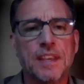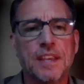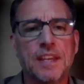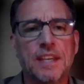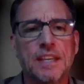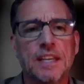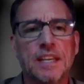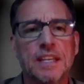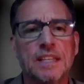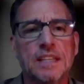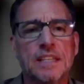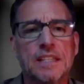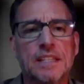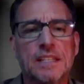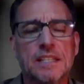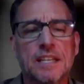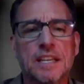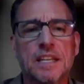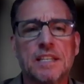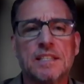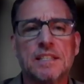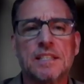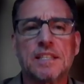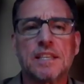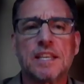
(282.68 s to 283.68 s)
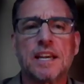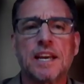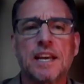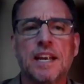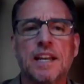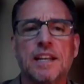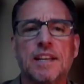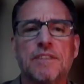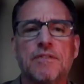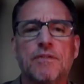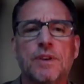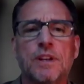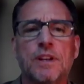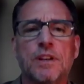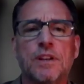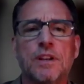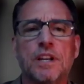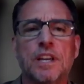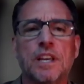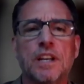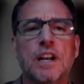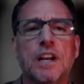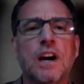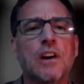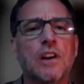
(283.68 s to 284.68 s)
in the sense that if we
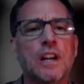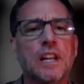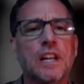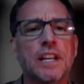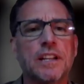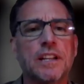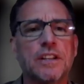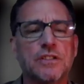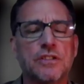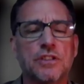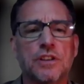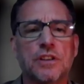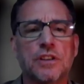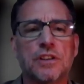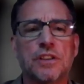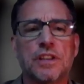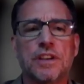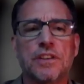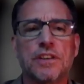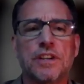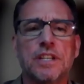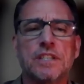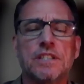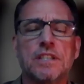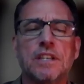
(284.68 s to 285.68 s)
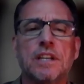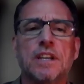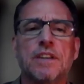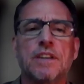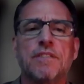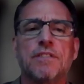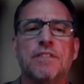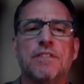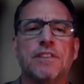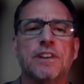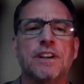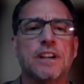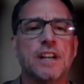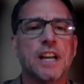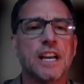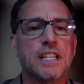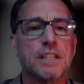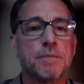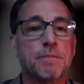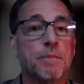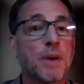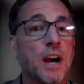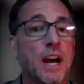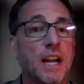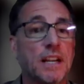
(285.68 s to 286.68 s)
look at our literature, there is a very nice
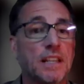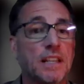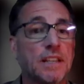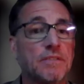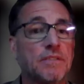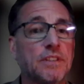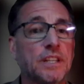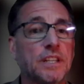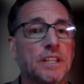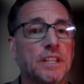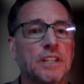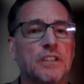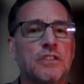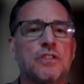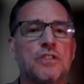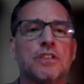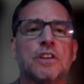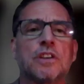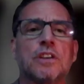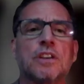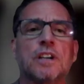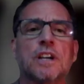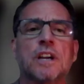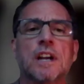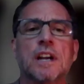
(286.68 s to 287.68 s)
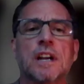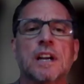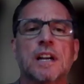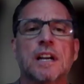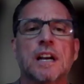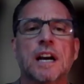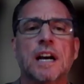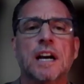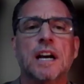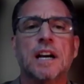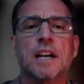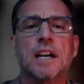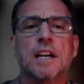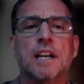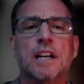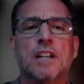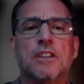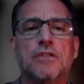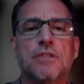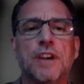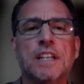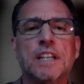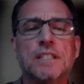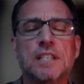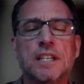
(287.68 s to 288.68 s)
body of literature
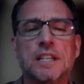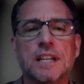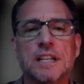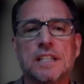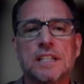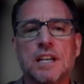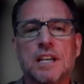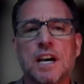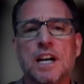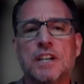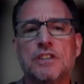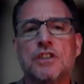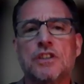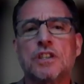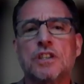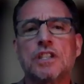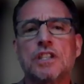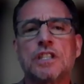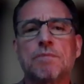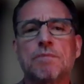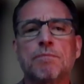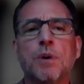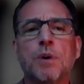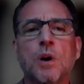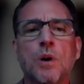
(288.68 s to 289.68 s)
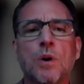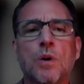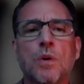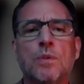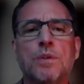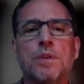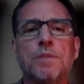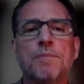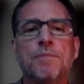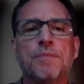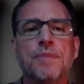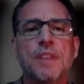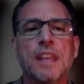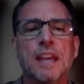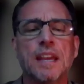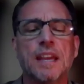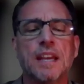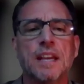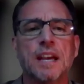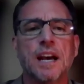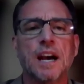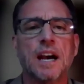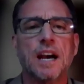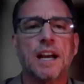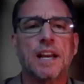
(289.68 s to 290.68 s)
addressing autogenous bone
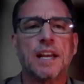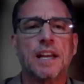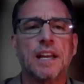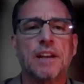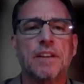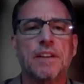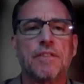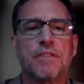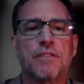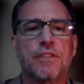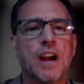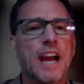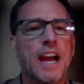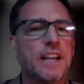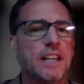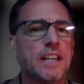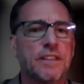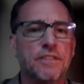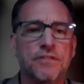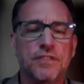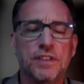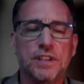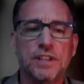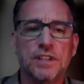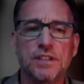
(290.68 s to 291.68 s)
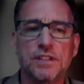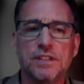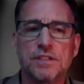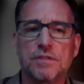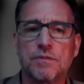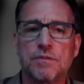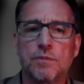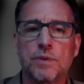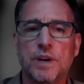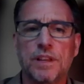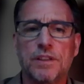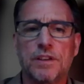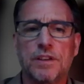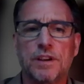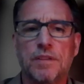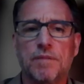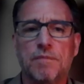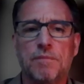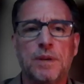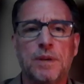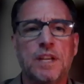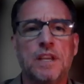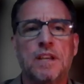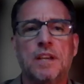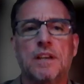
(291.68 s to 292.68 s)
in a variety of fields, whether
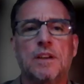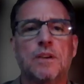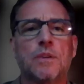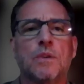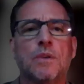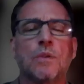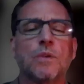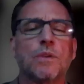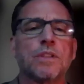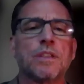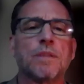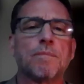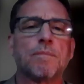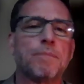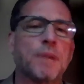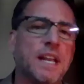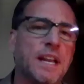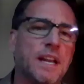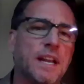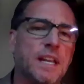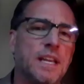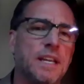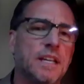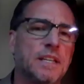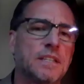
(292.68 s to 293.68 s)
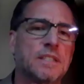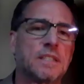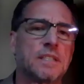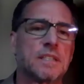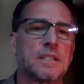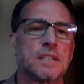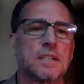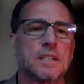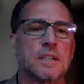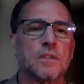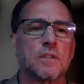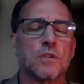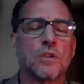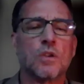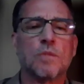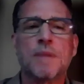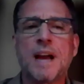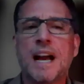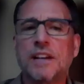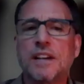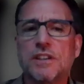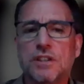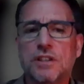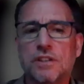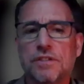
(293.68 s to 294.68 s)
it be orthopedics, oral
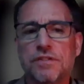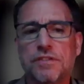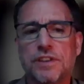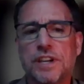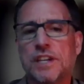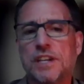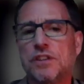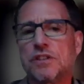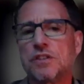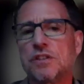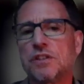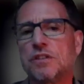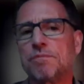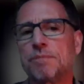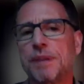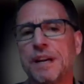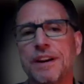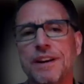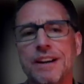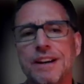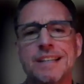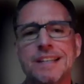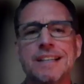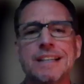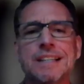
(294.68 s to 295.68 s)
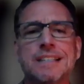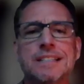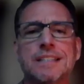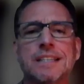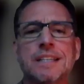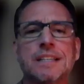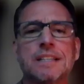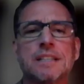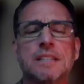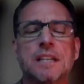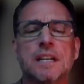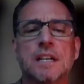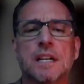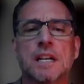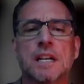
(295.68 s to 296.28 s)
maxillofacial, periodontics.